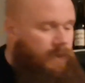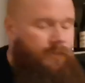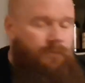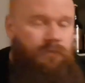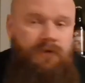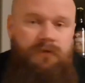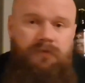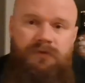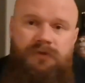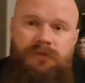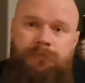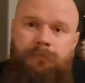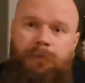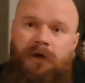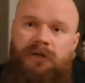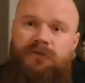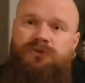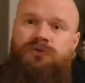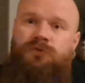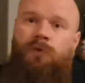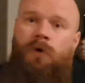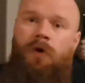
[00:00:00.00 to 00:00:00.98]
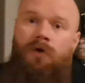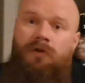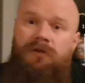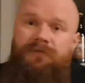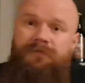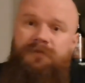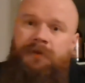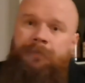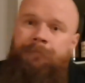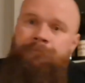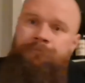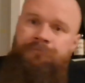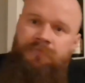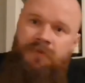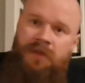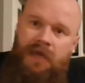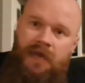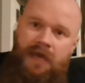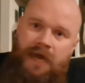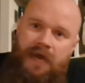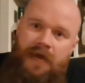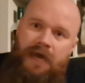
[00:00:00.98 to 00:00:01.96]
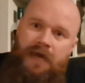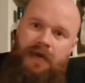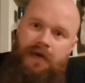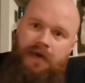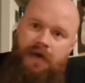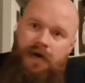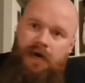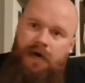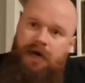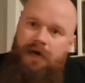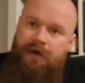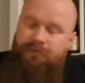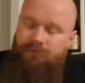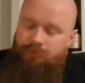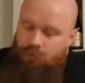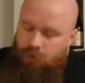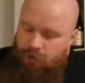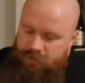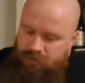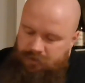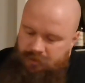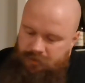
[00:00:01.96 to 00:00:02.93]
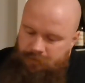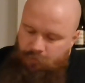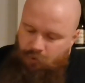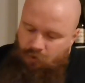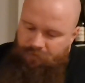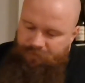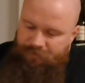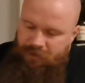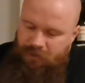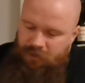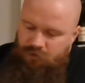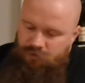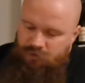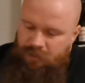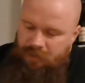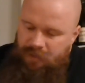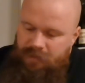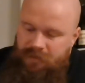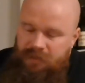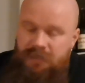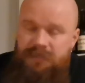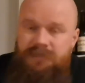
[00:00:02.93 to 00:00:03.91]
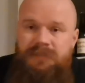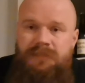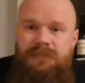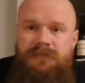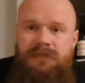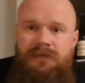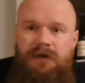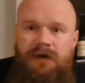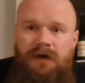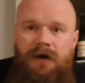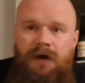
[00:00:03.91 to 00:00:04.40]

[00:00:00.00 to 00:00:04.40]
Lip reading: I will respond to all of them. And if you want to see more videos like this,